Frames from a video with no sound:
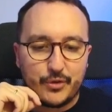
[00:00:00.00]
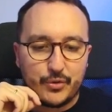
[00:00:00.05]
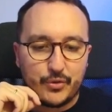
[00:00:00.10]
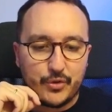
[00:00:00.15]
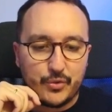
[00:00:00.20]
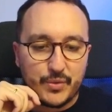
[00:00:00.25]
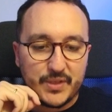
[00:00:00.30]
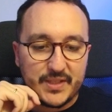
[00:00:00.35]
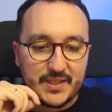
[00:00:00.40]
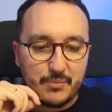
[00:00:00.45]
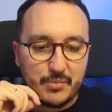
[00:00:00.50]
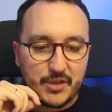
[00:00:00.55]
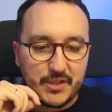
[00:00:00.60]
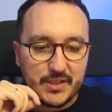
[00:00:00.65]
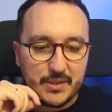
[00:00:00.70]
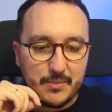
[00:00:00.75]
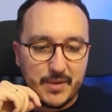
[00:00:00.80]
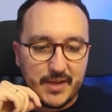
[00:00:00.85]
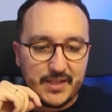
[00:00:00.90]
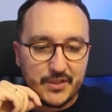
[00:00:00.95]
to the
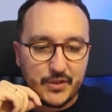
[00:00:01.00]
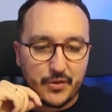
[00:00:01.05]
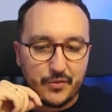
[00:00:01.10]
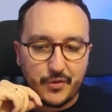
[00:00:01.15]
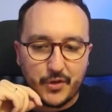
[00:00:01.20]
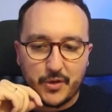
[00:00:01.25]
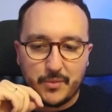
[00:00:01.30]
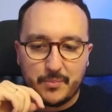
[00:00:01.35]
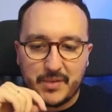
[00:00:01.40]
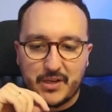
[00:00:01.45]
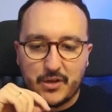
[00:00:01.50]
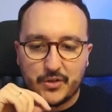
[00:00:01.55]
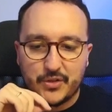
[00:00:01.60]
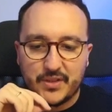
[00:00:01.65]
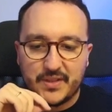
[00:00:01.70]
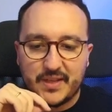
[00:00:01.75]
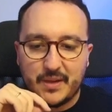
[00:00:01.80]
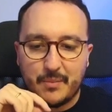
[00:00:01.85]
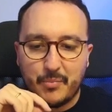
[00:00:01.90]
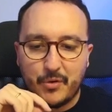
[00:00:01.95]
recipient email server because a
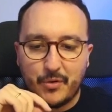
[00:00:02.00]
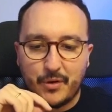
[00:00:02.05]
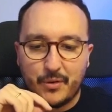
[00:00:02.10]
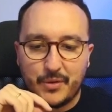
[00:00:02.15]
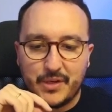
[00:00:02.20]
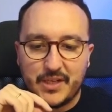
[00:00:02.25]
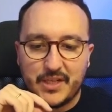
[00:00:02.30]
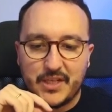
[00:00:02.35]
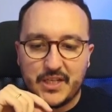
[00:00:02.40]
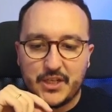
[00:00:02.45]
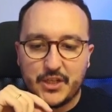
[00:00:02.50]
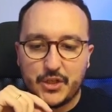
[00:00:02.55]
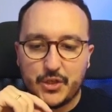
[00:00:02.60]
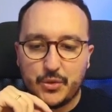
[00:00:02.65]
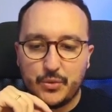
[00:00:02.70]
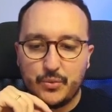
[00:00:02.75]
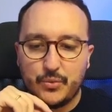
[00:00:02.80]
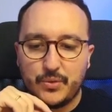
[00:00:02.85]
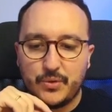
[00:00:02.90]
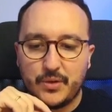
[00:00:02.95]
temporary
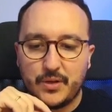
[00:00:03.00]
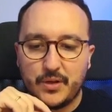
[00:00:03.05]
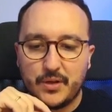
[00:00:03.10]
issue